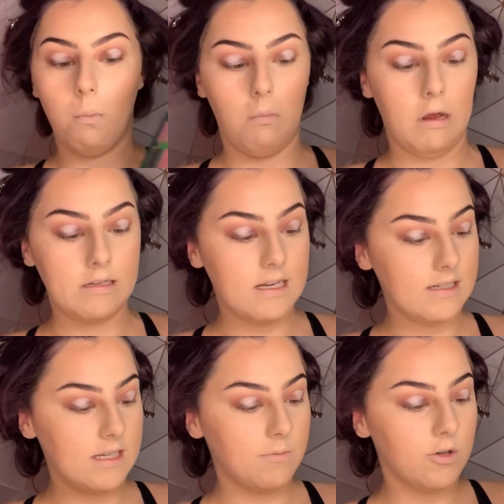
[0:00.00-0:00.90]
we're
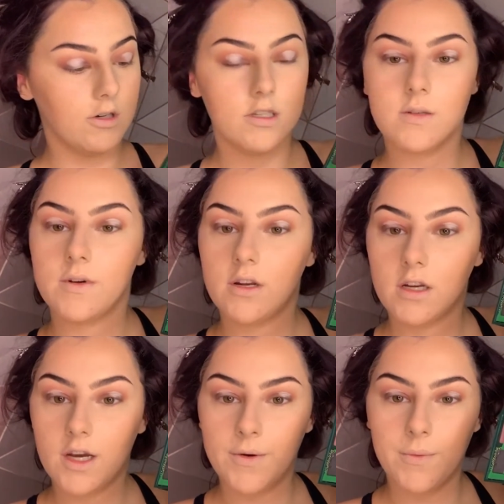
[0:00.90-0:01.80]
going to
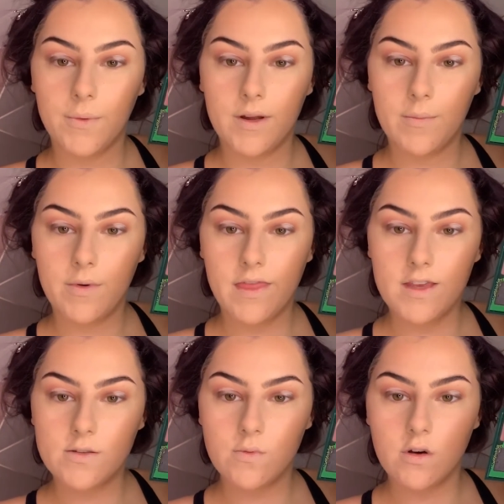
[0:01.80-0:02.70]
go in with
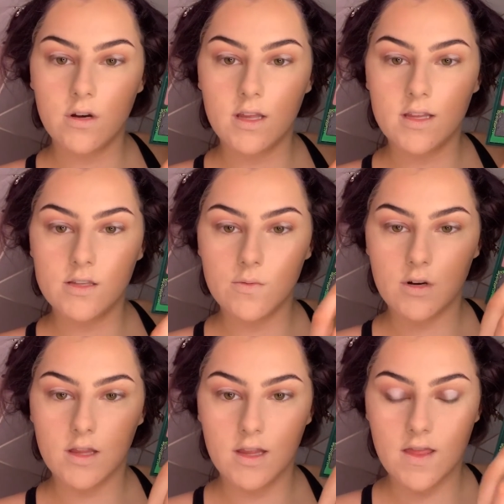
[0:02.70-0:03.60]
this one and
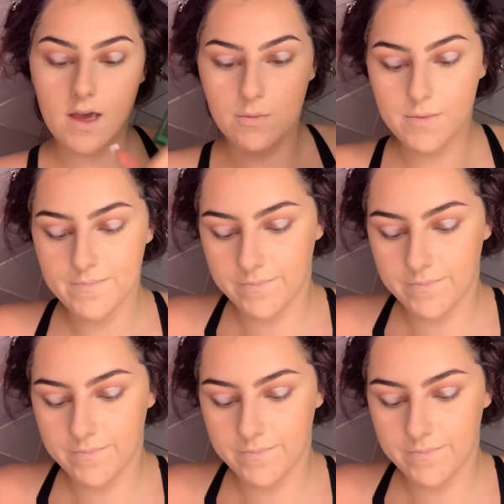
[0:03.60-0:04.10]
then that one.